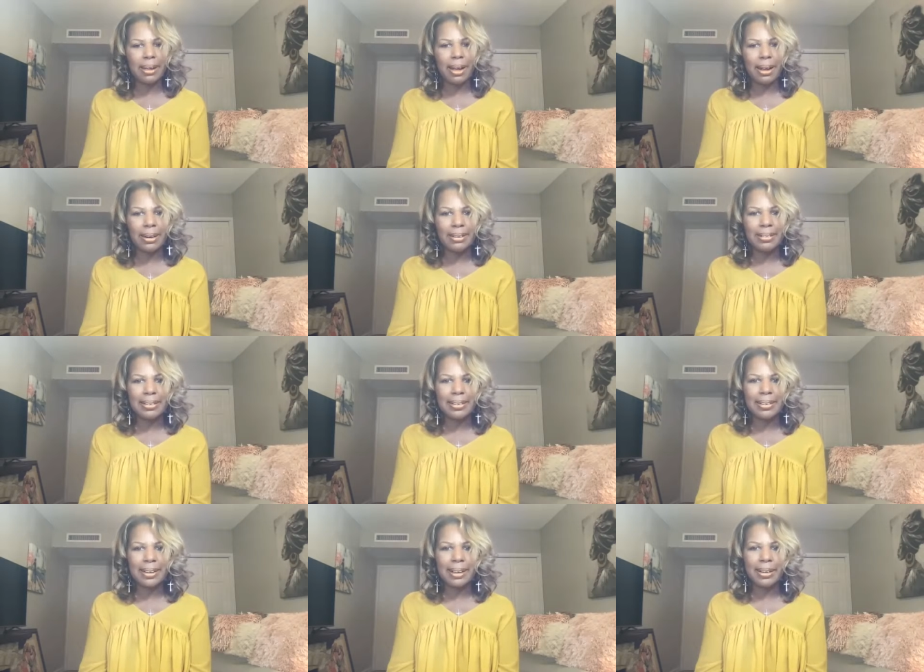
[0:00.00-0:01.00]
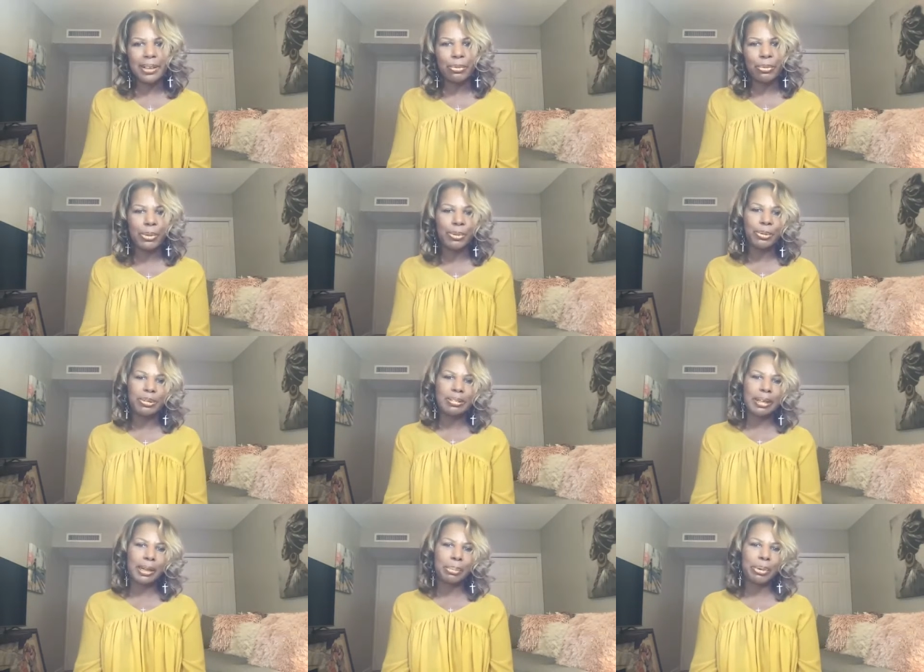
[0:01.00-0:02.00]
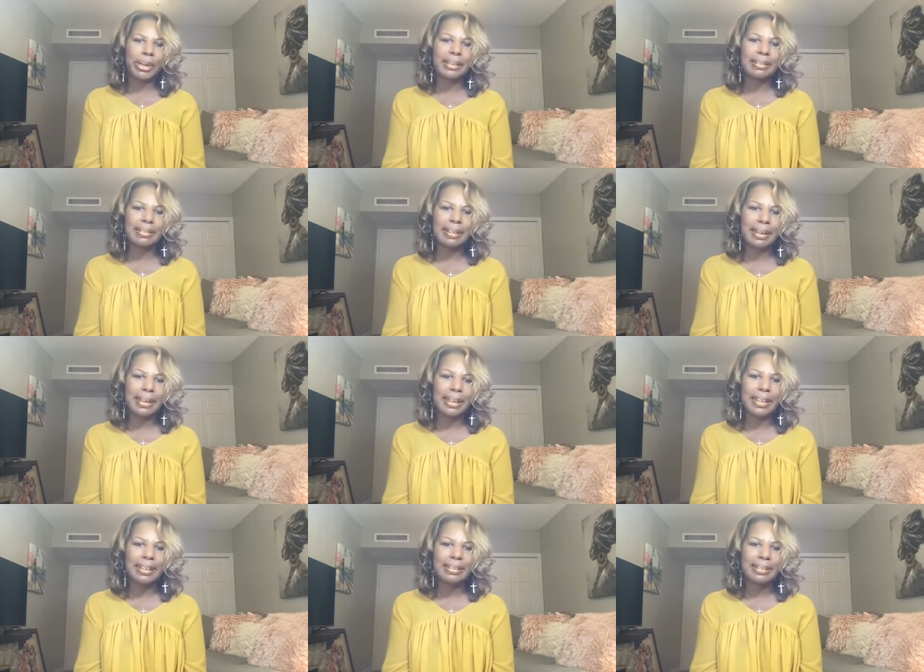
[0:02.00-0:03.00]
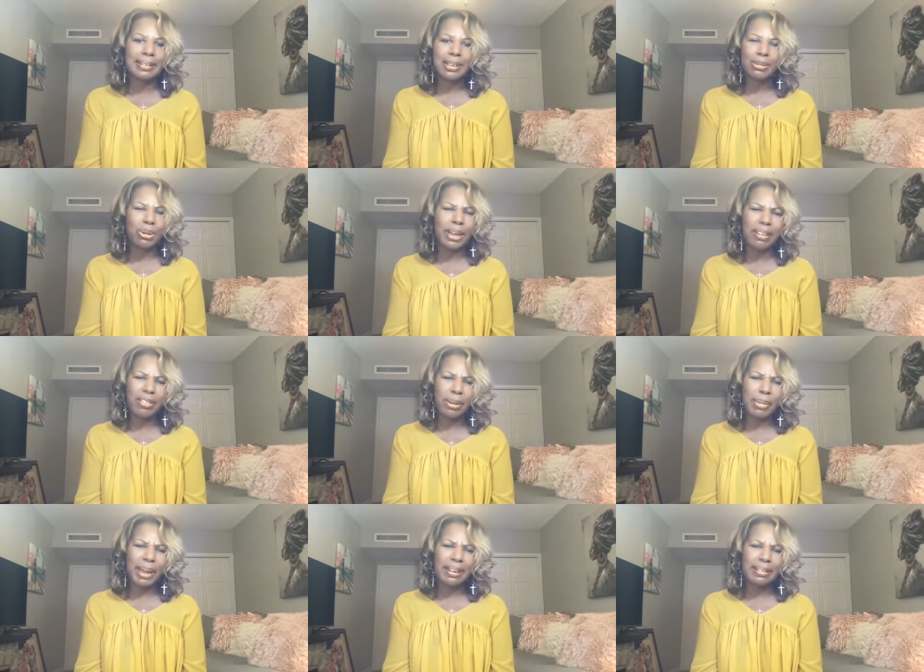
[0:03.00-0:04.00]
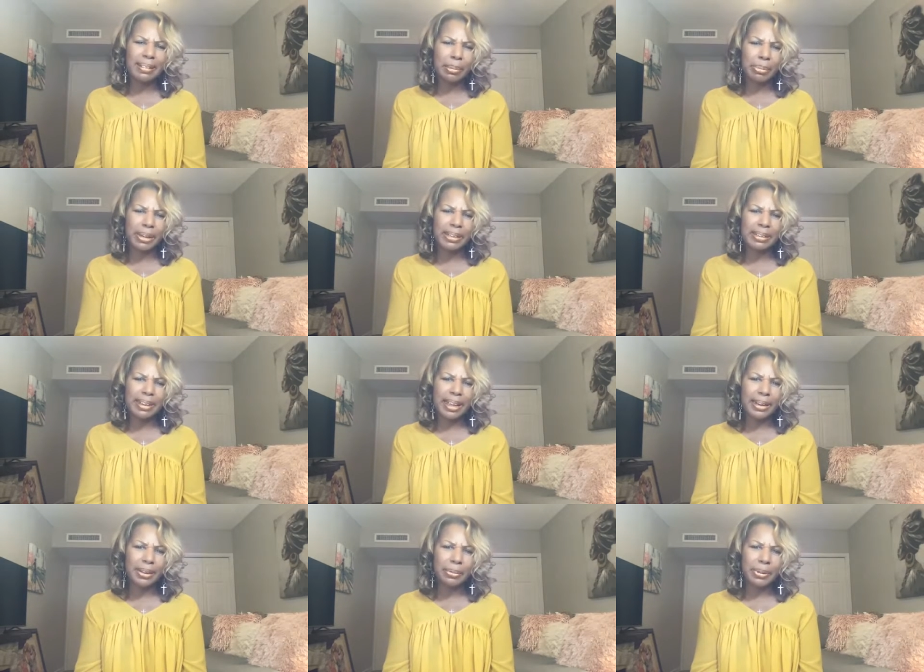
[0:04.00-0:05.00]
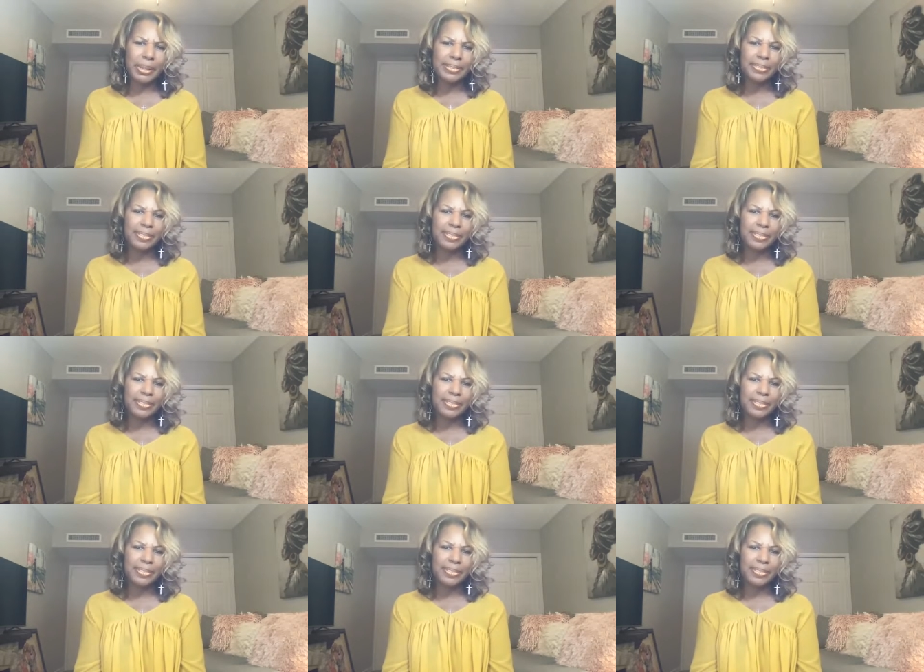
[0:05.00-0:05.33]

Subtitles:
daughters and another week we were celebrating sons. We don't have anybody to celebrate today, do we?